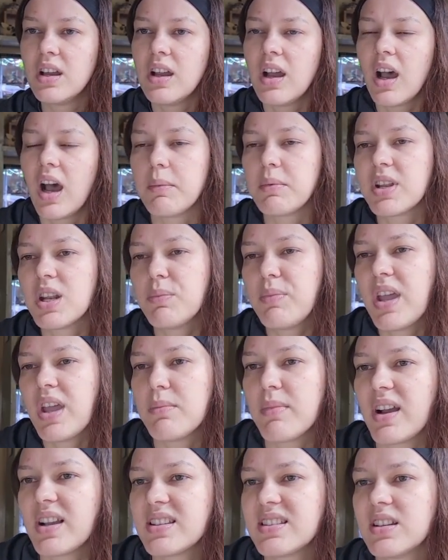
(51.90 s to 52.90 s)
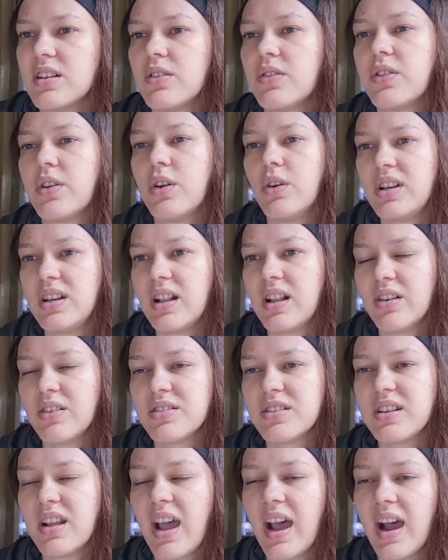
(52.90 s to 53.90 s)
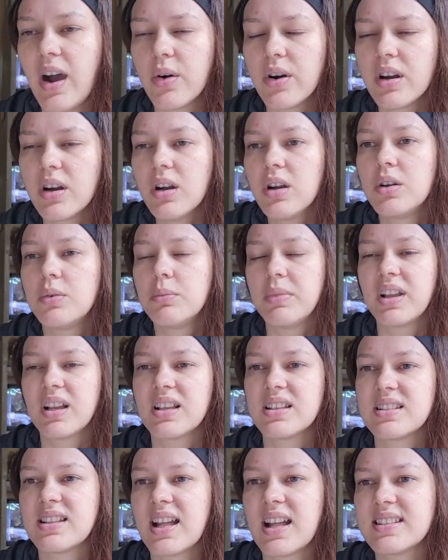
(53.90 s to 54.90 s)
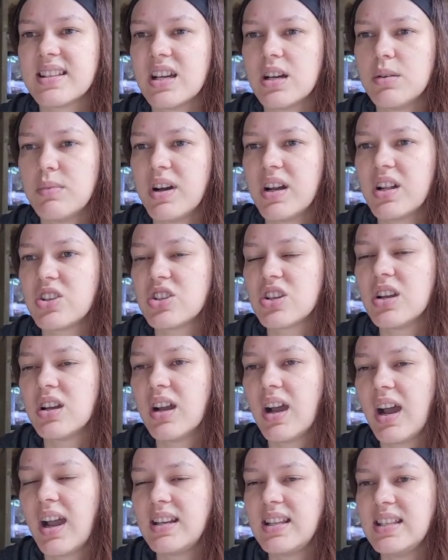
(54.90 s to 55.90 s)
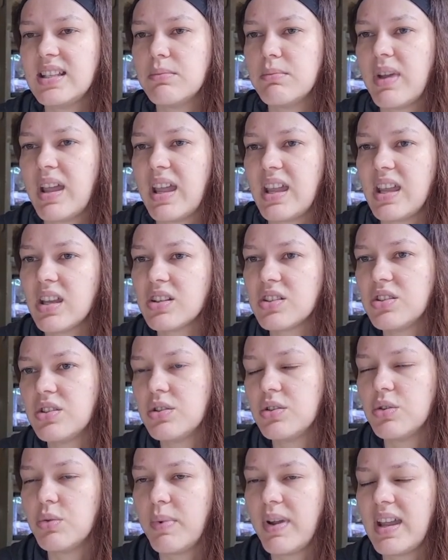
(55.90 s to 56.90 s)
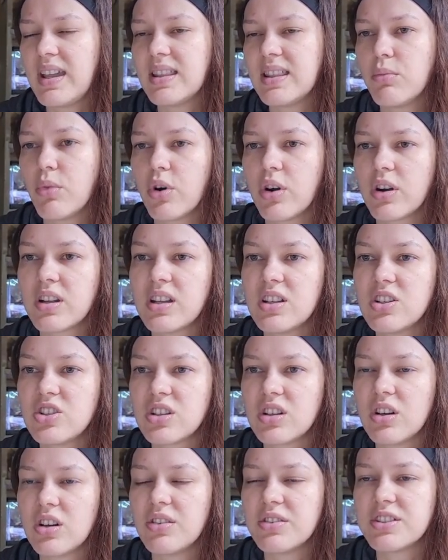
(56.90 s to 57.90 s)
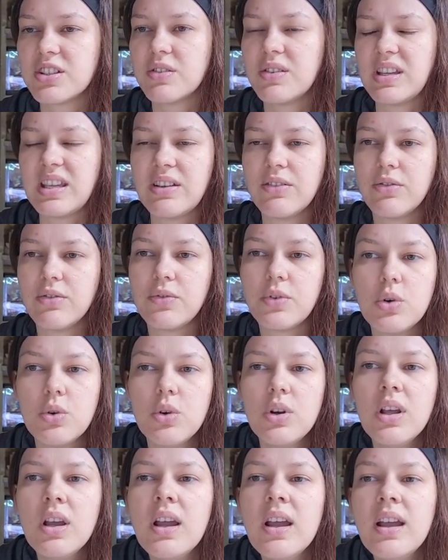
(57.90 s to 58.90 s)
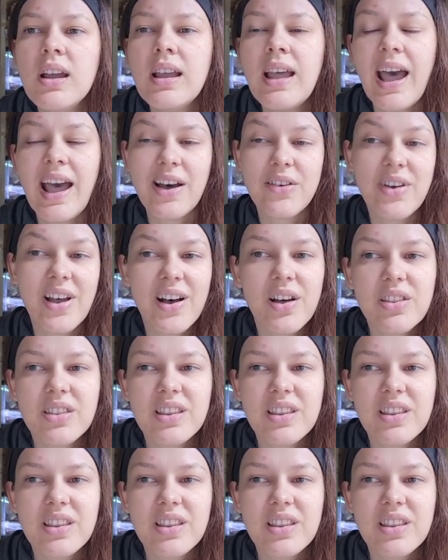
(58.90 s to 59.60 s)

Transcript: I'm going to pay myself $30 an hour because that's how much I need to make to pay the mortgage and also eat food, have health